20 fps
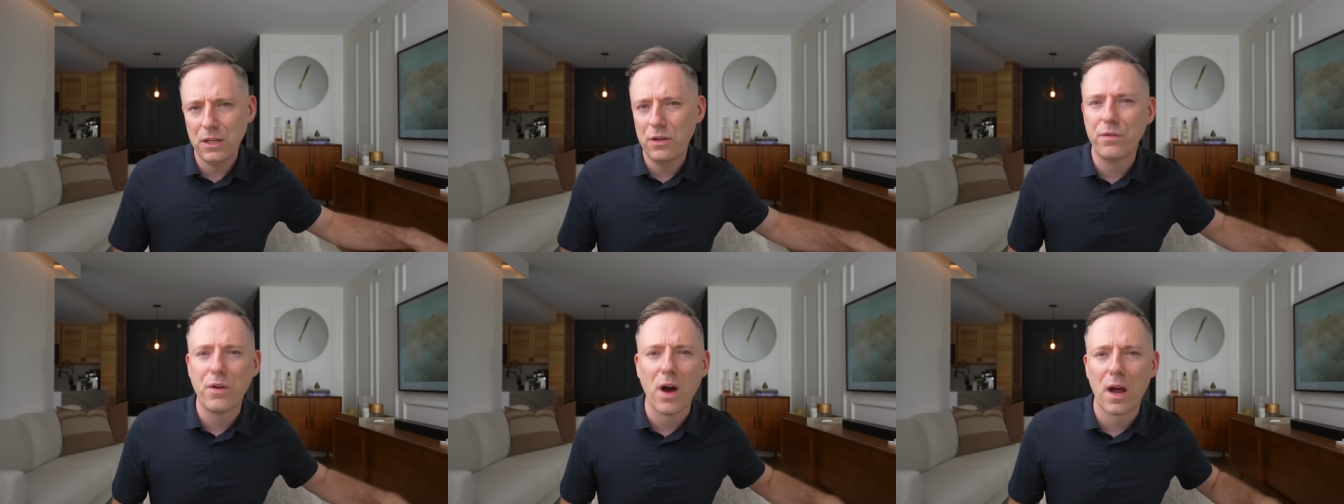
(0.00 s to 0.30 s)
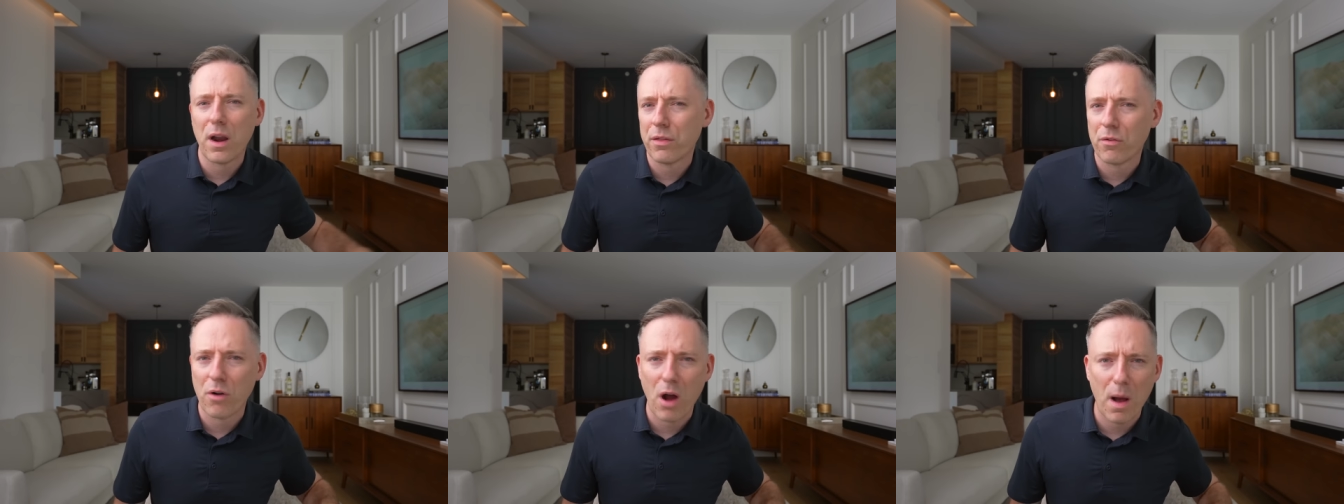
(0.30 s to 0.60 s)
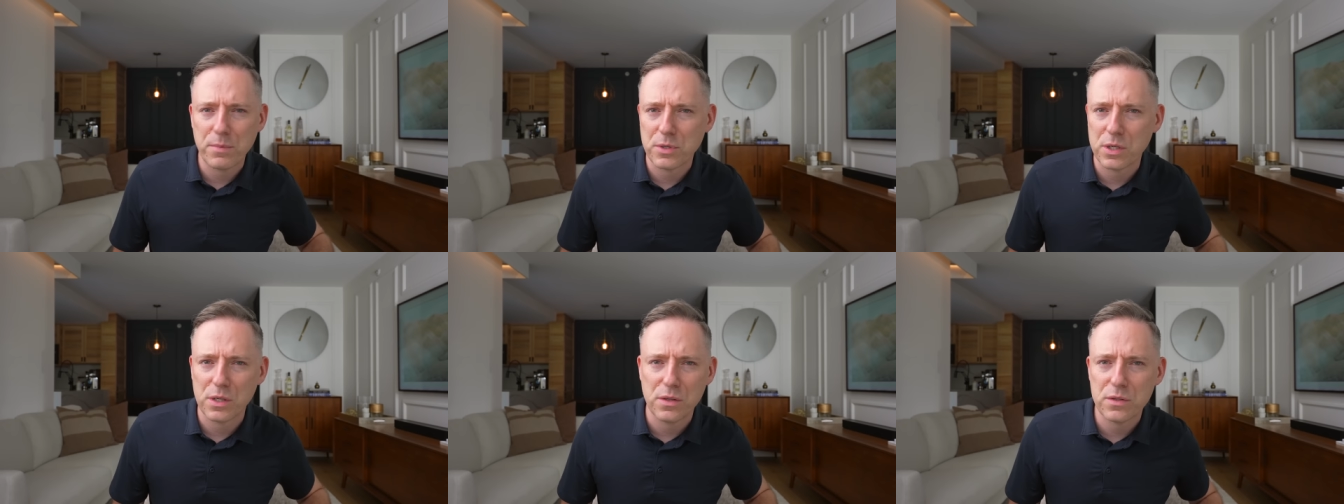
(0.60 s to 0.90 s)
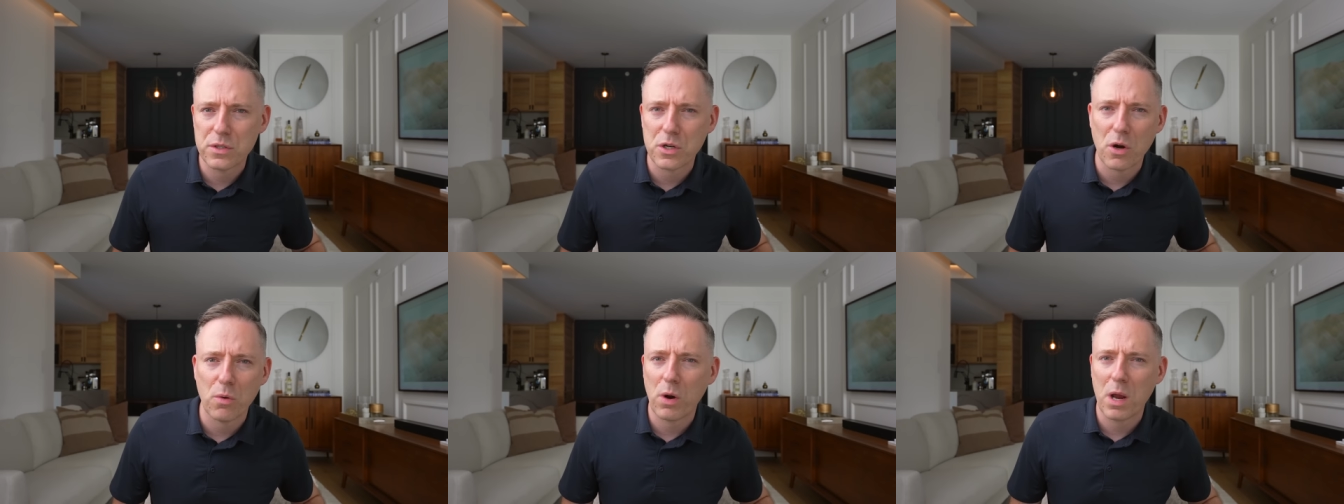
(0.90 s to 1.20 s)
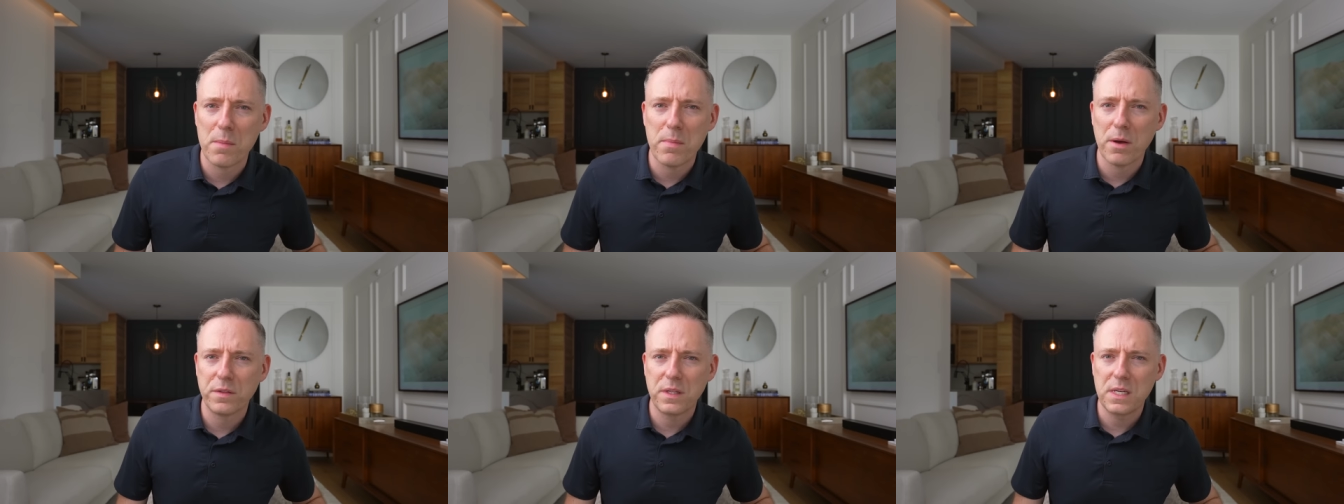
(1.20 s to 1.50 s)
You've got other options. Don't
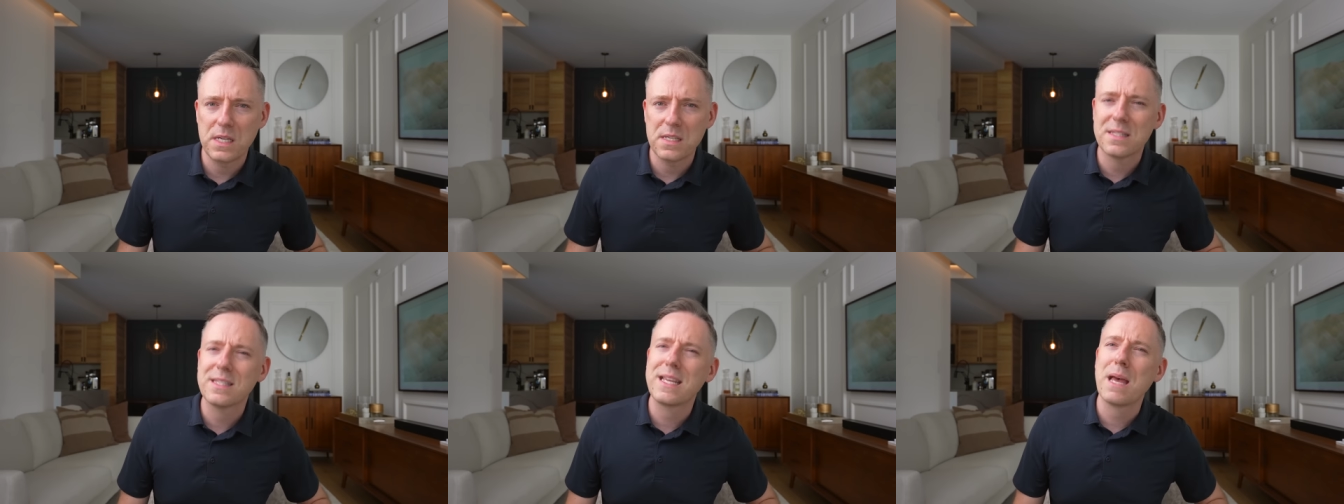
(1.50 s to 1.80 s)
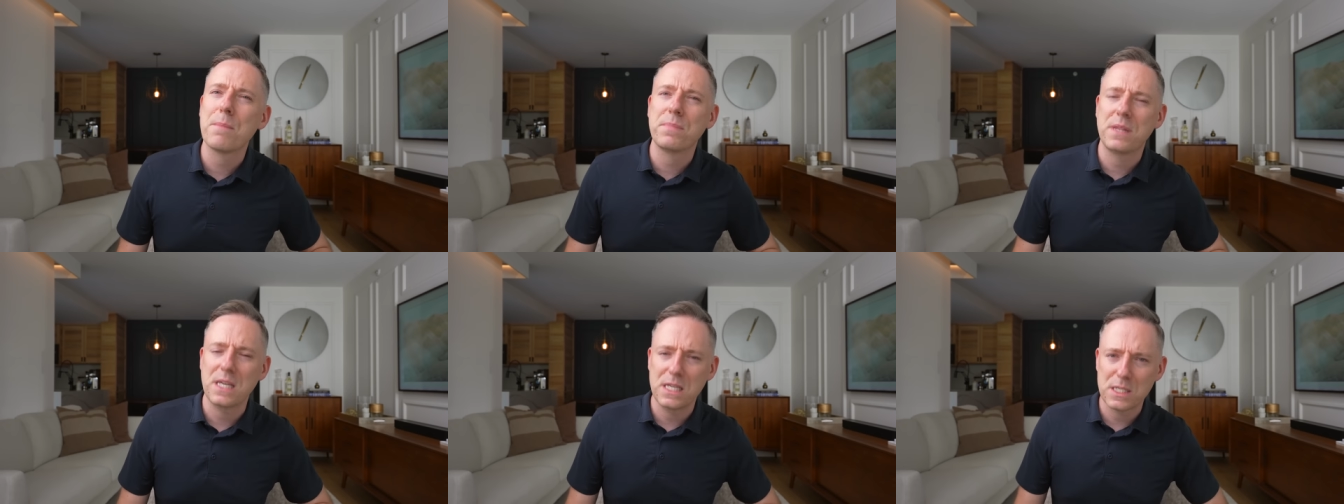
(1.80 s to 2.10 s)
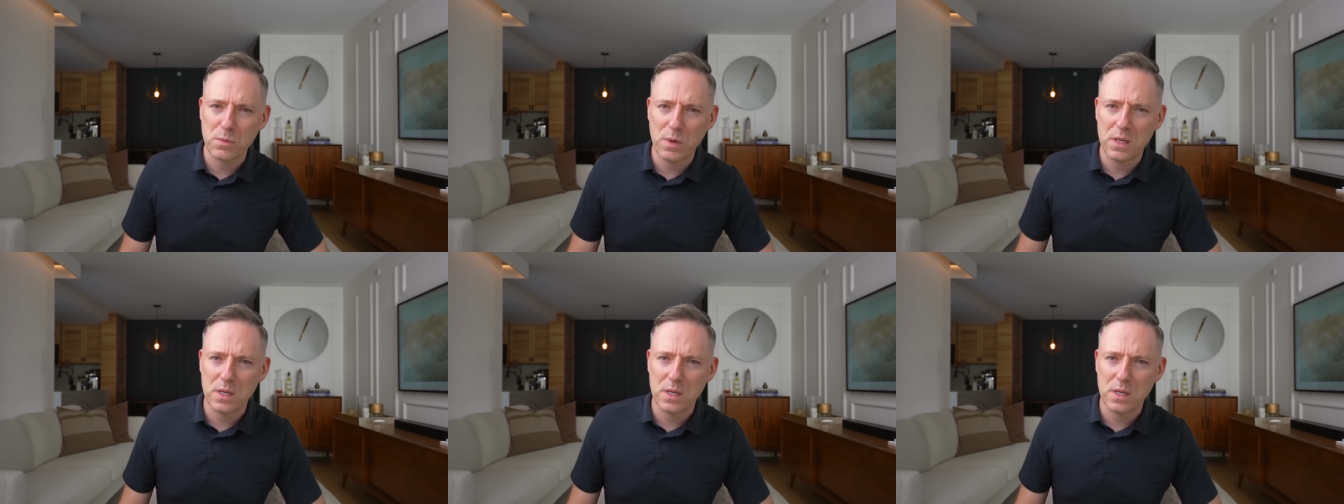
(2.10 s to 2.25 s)
worry about these. Skip these